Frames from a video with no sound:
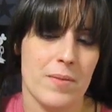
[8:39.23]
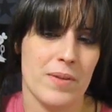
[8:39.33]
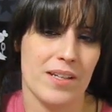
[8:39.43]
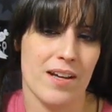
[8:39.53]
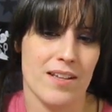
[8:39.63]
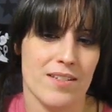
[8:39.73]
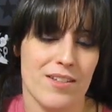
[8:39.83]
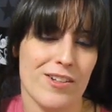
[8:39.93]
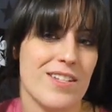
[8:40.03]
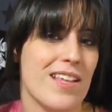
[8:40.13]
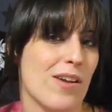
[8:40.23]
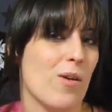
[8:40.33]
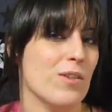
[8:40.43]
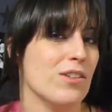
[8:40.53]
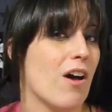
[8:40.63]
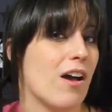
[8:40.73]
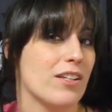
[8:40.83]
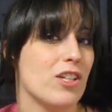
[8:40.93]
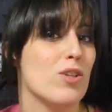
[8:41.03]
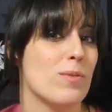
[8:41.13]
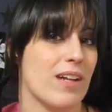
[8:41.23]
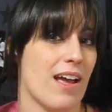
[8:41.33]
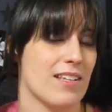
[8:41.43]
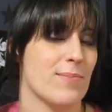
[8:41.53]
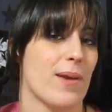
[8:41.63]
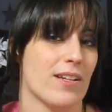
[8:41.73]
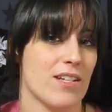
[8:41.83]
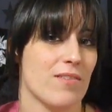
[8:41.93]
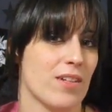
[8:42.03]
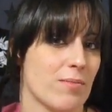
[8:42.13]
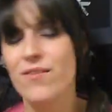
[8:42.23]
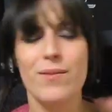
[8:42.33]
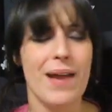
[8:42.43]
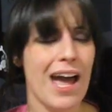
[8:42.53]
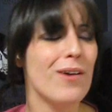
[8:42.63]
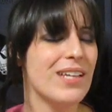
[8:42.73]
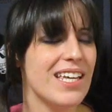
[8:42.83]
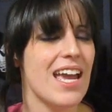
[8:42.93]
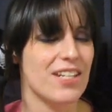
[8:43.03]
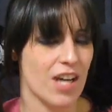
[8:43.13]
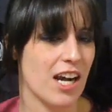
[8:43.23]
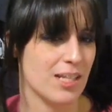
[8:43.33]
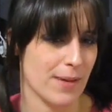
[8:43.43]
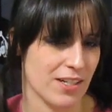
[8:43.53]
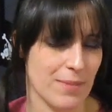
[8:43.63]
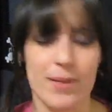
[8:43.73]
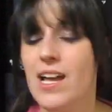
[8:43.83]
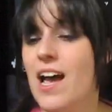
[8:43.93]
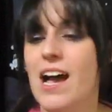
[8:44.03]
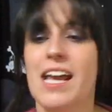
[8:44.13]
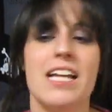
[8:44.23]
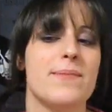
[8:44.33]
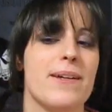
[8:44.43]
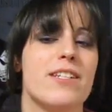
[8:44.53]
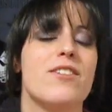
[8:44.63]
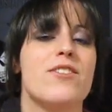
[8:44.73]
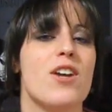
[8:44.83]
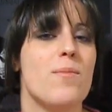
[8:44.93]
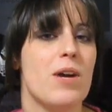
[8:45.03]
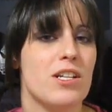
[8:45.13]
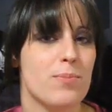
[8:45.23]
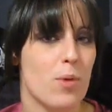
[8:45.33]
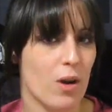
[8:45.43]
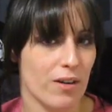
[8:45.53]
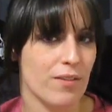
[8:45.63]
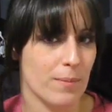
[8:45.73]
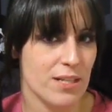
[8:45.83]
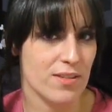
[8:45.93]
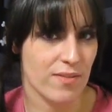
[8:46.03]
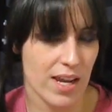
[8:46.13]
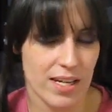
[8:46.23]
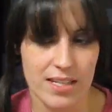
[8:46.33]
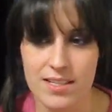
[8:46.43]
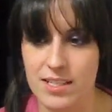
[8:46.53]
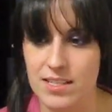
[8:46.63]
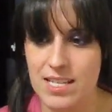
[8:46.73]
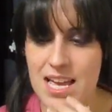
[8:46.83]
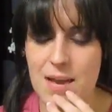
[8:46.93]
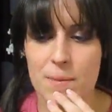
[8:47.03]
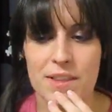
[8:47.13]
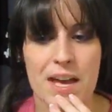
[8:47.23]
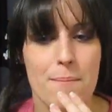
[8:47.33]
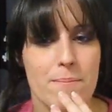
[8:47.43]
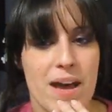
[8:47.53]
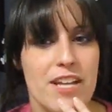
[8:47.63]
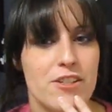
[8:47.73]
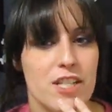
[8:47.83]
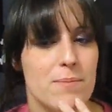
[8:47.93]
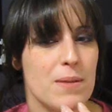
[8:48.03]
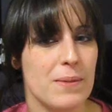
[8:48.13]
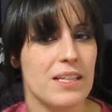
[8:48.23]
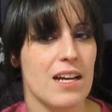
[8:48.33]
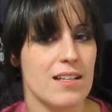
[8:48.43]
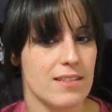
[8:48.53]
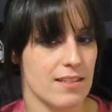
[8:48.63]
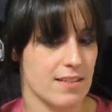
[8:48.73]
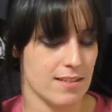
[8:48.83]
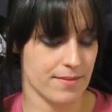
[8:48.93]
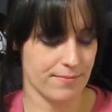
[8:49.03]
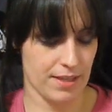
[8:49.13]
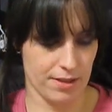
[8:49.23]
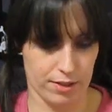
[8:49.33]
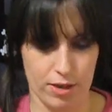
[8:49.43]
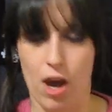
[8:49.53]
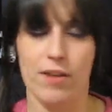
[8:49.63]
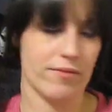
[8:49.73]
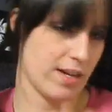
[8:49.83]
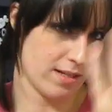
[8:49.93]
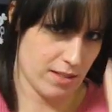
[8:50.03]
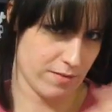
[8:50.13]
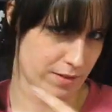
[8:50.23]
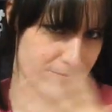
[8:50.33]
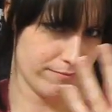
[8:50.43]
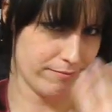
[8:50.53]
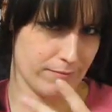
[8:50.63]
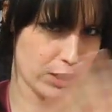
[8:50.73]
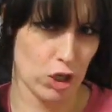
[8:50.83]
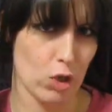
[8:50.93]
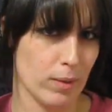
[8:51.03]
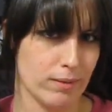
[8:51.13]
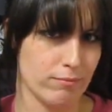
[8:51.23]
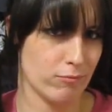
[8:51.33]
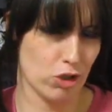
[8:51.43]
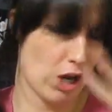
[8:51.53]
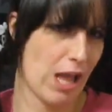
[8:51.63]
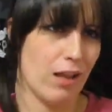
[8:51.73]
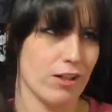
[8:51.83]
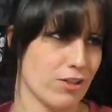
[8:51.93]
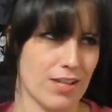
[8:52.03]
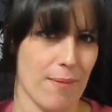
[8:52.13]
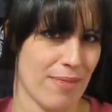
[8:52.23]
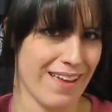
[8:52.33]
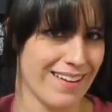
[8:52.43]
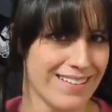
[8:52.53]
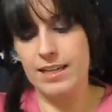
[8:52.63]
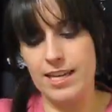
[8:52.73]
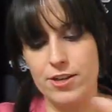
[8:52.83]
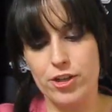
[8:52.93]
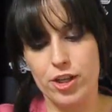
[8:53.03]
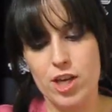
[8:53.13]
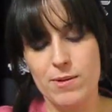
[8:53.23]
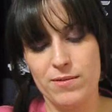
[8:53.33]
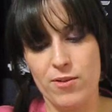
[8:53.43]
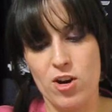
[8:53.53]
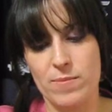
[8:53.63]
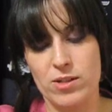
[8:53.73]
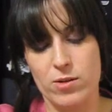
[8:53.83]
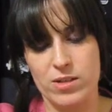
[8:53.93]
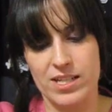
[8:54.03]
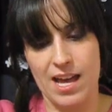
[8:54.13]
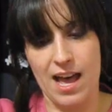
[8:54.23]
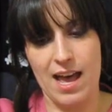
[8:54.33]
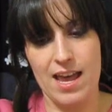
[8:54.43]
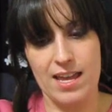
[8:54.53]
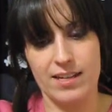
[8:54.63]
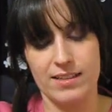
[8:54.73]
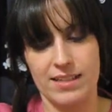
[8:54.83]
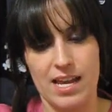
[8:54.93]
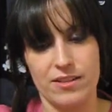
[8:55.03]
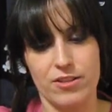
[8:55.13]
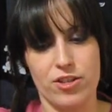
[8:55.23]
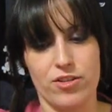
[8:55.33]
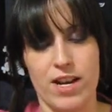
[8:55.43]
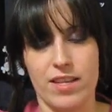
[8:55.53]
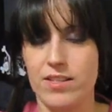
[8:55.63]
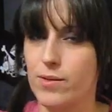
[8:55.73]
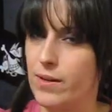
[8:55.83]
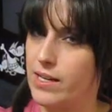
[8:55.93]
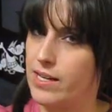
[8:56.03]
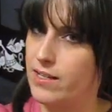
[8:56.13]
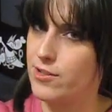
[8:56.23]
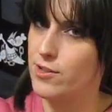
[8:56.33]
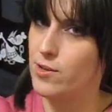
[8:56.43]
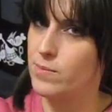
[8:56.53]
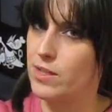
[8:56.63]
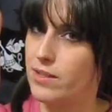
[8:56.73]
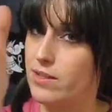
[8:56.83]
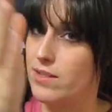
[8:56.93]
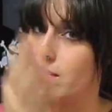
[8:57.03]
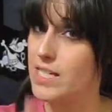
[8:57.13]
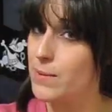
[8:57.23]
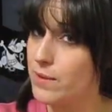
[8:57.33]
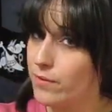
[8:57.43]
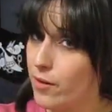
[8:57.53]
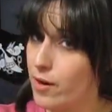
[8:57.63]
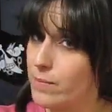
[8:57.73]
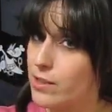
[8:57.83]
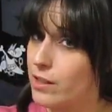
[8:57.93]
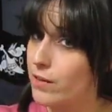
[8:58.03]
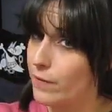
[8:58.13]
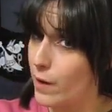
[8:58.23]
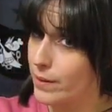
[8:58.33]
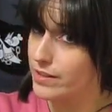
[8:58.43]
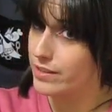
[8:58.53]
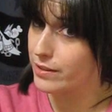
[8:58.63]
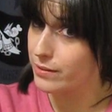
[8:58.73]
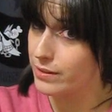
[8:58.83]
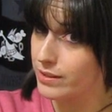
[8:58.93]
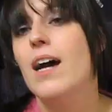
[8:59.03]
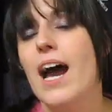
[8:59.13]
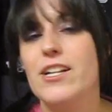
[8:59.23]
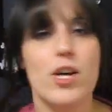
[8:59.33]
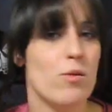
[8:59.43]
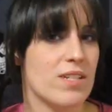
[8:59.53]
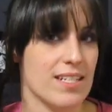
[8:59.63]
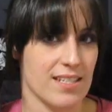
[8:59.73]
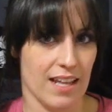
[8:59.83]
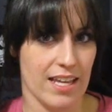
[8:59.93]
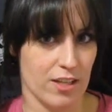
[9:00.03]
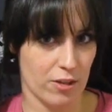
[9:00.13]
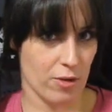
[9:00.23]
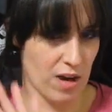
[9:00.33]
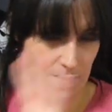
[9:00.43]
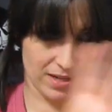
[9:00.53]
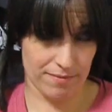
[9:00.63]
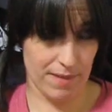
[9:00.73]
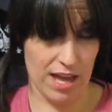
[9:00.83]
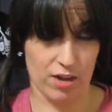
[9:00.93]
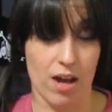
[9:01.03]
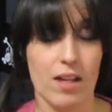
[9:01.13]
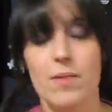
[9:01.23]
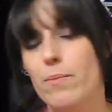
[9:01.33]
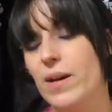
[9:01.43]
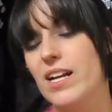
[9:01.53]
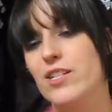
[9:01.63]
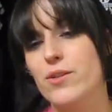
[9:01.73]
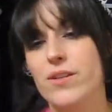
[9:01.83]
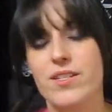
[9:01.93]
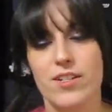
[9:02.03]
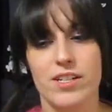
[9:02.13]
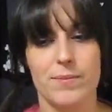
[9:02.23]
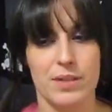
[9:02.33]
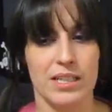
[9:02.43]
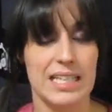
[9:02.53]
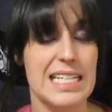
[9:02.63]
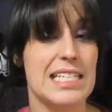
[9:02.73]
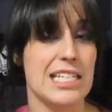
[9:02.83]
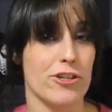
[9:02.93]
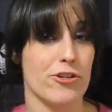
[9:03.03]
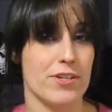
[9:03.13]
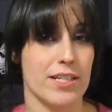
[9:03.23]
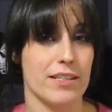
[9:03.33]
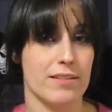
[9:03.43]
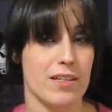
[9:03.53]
because there is that whole non-human aspect of him. From how Hiei talked about him, I expected so much more from his fighting skills, but that might just be because he's in the confines of a human shell or something. He took human form in order to hide and gather strength, so can I assume that there's a demon form to look forward to? I don't dislike Kurama at all, but I do consider him the least interesting